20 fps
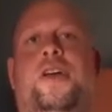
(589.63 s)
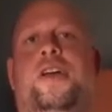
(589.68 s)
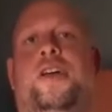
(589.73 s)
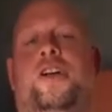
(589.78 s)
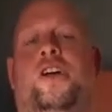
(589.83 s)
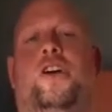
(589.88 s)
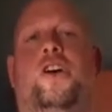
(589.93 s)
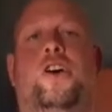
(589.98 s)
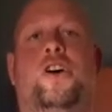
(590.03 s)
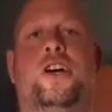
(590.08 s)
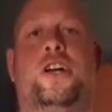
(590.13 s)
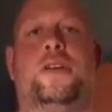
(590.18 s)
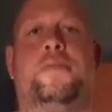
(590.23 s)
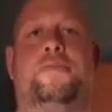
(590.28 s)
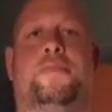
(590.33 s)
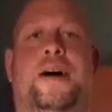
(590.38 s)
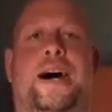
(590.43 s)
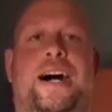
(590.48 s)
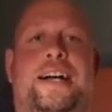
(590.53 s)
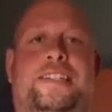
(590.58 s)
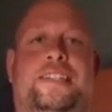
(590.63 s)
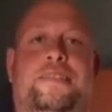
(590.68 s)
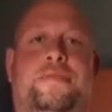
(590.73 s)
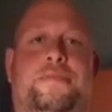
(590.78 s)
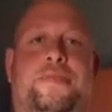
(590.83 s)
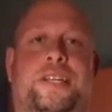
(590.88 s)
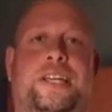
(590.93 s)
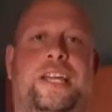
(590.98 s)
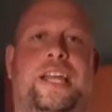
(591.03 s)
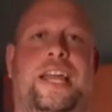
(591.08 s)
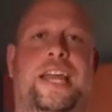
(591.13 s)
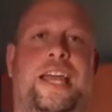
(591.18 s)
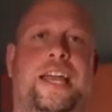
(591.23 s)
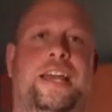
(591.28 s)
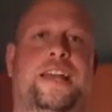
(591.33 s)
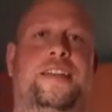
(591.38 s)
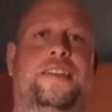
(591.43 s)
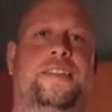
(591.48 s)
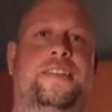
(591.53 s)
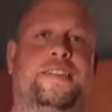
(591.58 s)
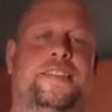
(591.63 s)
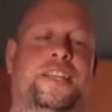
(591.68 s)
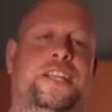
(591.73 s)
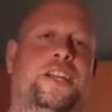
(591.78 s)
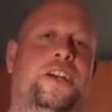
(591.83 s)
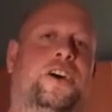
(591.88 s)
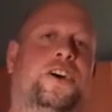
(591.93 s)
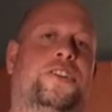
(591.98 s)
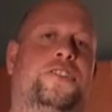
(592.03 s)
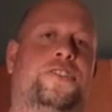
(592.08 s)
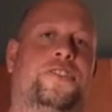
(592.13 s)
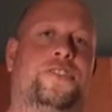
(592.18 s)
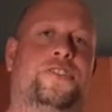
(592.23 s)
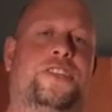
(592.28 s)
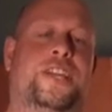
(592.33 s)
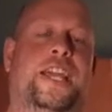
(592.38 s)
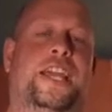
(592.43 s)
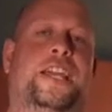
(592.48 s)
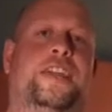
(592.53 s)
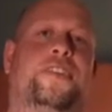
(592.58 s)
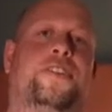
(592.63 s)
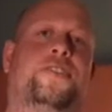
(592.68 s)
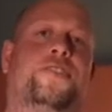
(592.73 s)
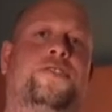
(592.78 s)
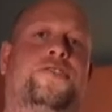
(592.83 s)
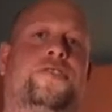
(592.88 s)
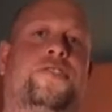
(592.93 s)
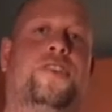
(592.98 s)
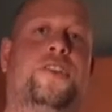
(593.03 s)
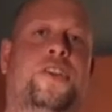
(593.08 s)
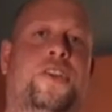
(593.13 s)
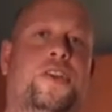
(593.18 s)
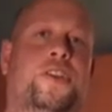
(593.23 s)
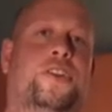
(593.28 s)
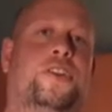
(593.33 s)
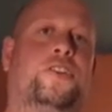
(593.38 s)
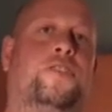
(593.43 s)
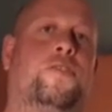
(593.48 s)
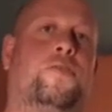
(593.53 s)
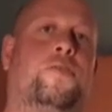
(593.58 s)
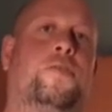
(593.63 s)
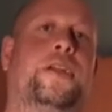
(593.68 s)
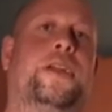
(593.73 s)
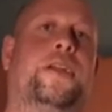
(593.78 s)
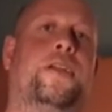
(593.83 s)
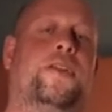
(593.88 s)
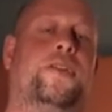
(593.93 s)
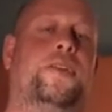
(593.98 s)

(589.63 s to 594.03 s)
could possibly end The Undertaker's career.